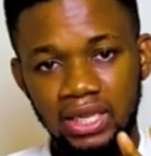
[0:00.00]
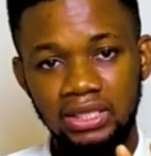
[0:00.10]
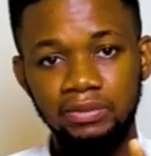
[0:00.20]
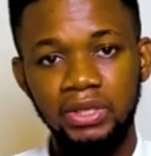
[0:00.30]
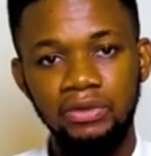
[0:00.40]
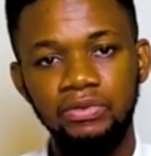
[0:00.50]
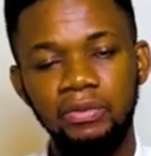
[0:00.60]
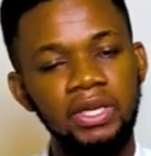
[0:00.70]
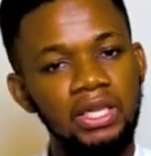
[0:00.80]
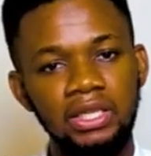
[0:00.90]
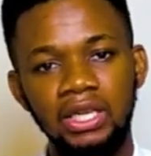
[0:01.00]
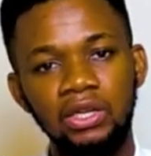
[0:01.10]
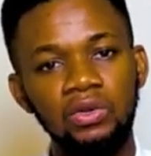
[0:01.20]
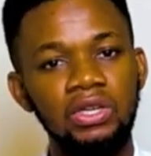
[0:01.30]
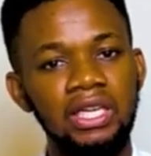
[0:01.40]
like the peak for me. And then I
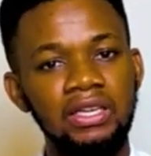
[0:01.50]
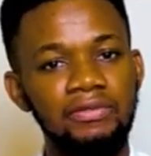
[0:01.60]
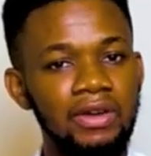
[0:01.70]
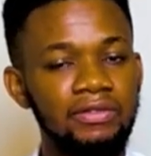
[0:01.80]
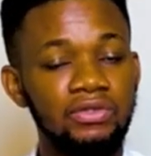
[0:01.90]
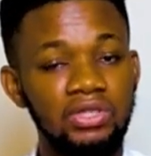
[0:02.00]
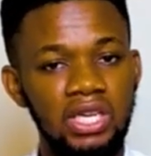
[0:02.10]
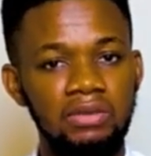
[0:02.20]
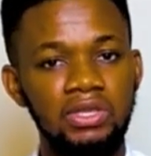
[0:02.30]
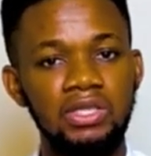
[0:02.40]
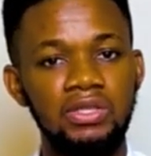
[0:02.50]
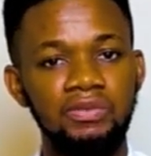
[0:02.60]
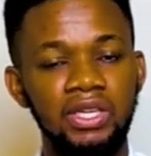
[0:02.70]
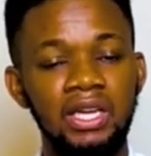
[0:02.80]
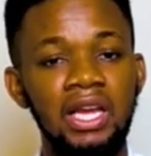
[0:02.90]
go on like a 5 to 10 minutes
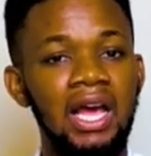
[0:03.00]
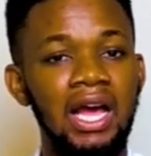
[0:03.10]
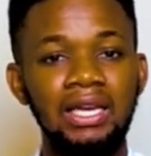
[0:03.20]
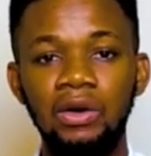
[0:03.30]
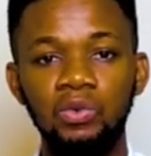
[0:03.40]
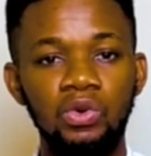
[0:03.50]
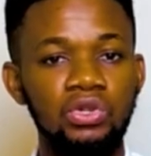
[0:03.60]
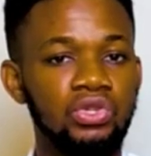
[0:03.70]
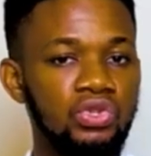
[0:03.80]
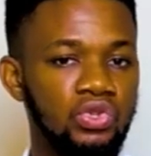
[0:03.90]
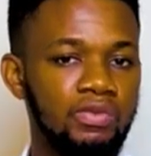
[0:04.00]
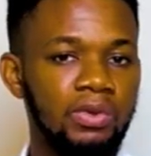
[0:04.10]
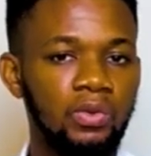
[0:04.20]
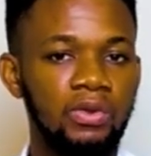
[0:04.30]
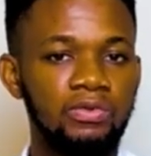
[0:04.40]
break. And that works
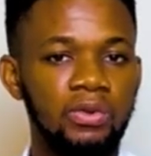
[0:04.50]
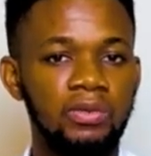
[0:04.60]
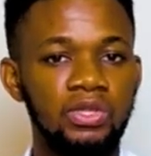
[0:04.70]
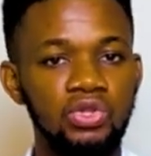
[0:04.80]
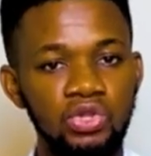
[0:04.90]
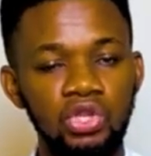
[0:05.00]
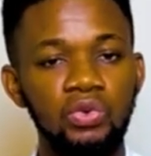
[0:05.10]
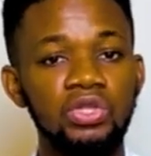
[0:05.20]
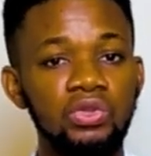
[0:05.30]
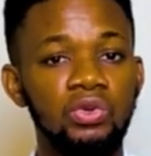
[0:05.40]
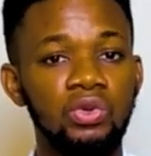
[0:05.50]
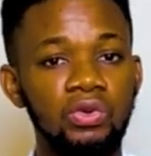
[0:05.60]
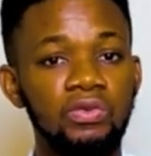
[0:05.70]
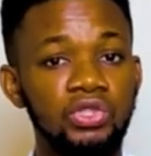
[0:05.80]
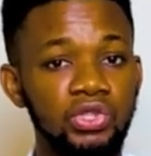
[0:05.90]
super well for me. So you want to
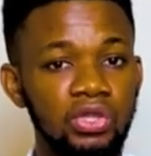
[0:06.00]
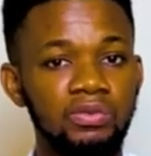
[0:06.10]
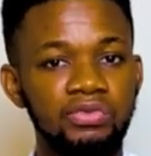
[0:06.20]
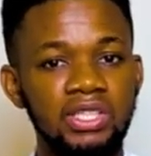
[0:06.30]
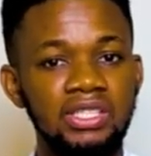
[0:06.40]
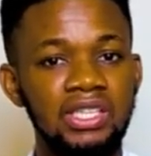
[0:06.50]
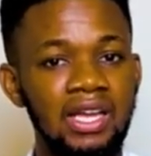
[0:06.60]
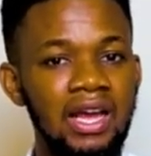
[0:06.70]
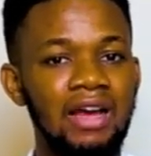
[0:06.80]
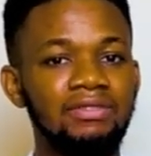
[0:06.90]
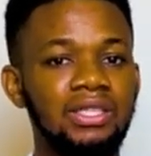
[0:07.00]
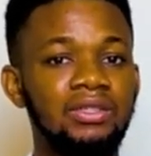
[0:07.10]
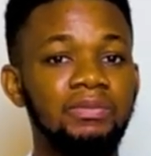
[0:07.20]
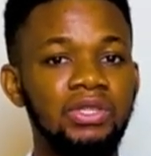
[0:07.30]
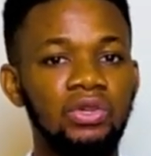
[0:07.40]
go for short breaks after
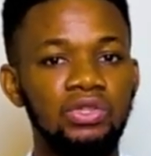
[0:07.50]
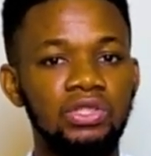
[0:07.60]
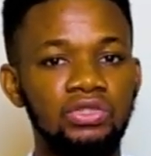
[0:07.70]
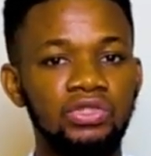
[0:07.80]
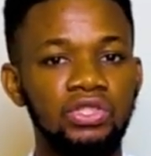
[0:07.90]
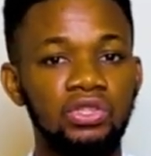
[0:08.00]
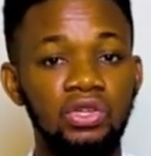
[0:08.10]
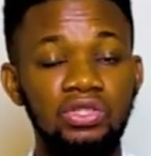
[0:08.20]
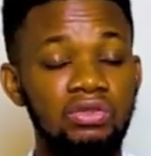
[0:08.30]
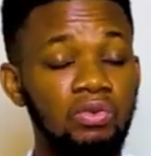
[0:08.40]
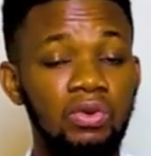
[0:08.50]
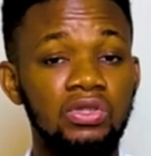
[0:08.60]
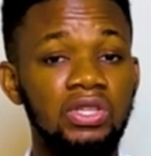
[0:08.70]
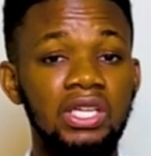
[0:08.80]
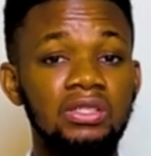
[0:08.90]
your peak concentration. Because
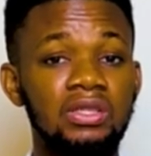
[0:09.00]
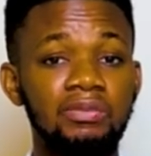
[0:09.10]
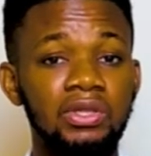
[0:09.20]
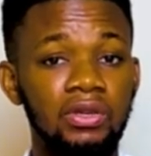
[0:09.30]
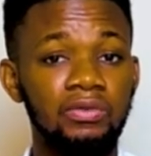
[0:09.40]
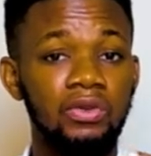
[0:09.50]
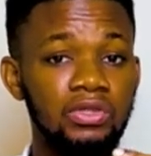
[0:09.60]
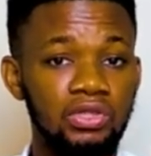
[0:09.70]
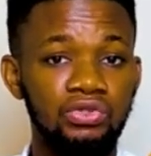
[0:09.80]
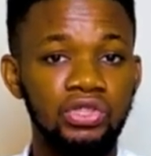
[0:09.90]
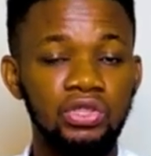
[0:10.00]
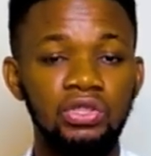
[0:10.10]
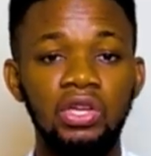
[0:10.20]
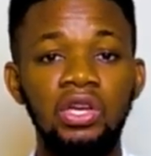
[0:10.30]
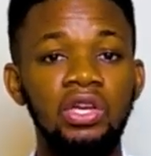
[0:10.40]
once you get to the peak of concentration,